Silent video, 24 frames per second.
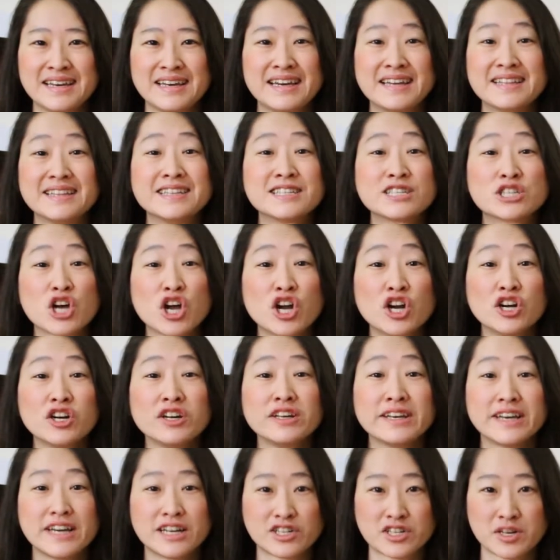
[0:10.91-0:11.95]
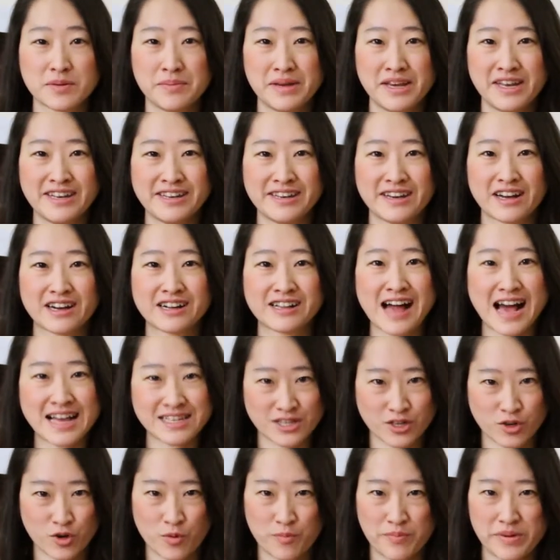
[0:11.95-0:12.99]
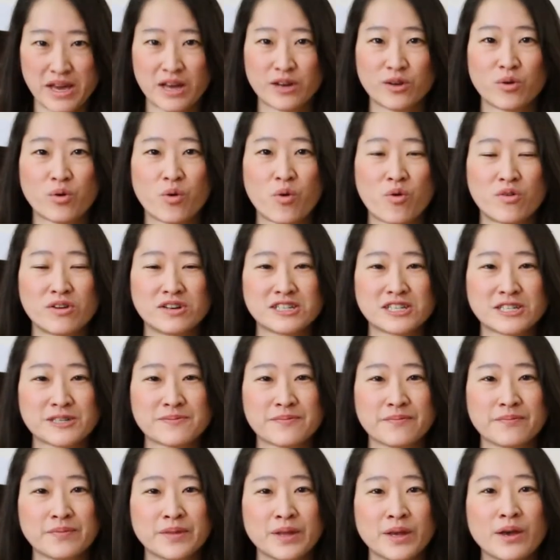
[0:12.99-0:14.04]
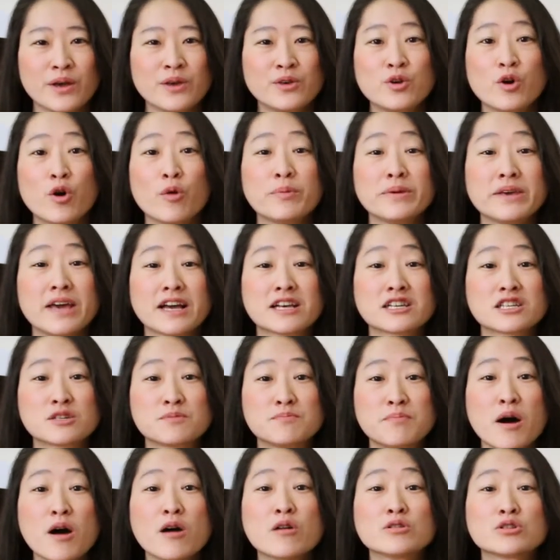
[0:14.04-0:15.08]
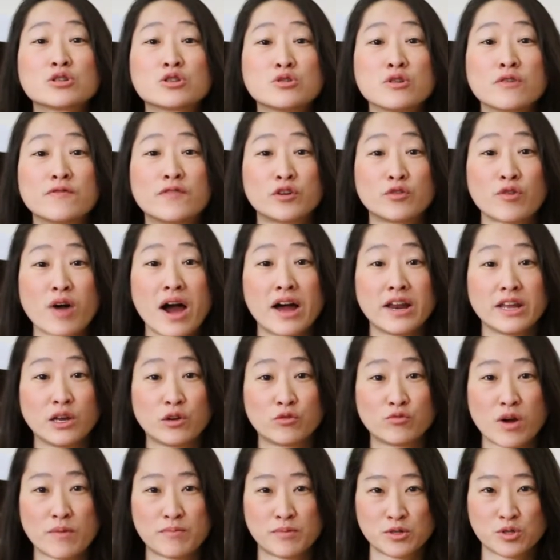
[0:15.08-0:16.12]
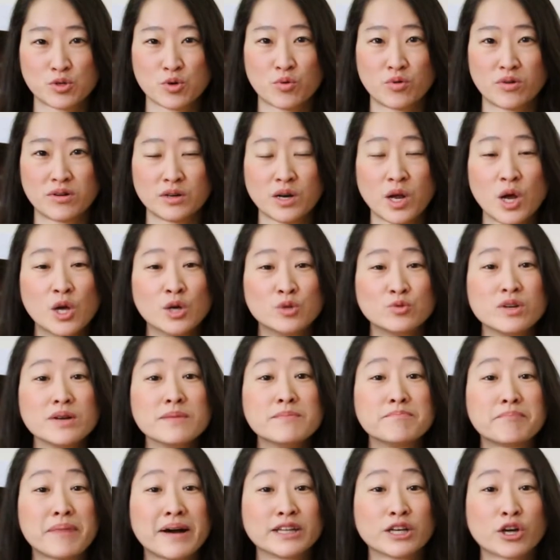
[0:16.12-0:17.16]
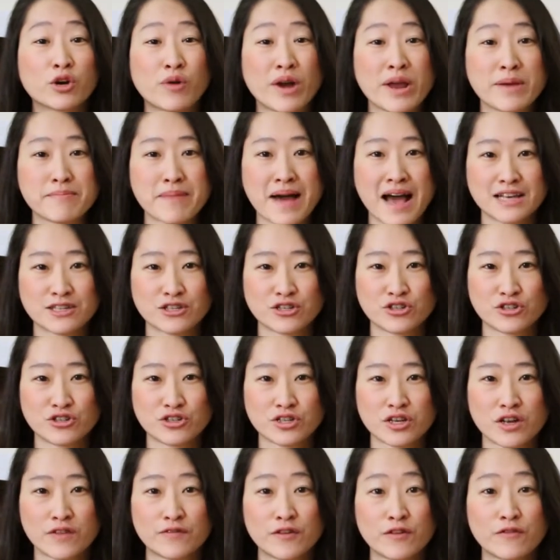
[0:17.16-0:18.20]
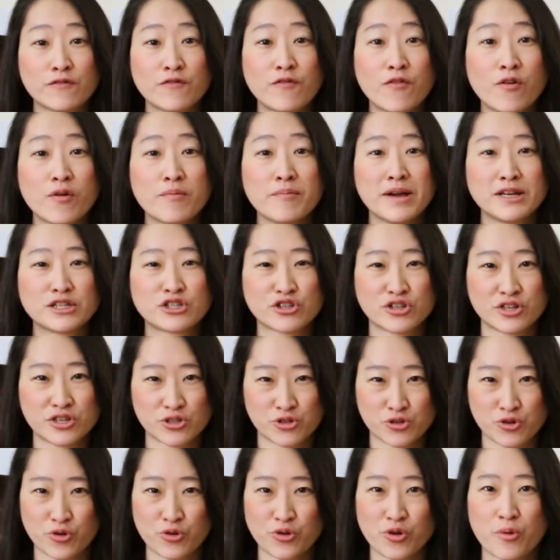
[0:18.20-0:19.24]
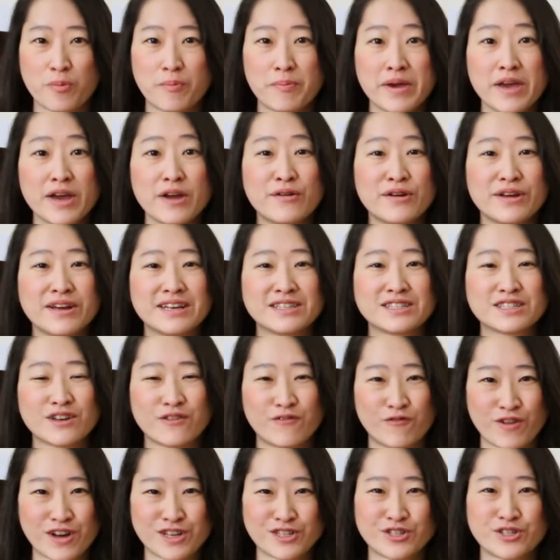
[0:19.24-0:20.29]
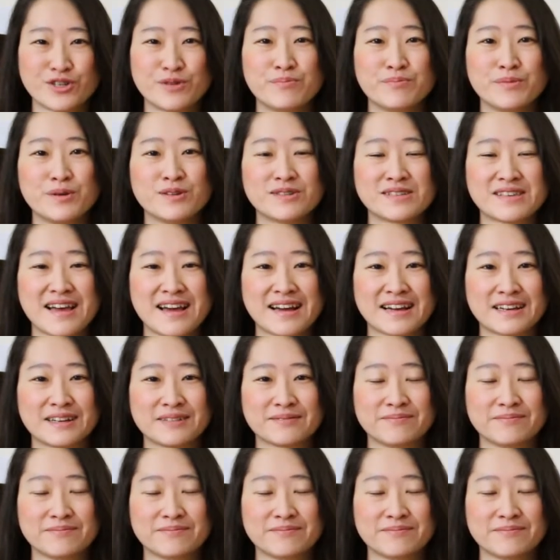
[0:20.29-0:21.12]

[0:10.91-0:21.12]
In this early intermediate classical piano course, you will be exposed to a variety of repertoire written by the great masters of the four major historical periods of Western music.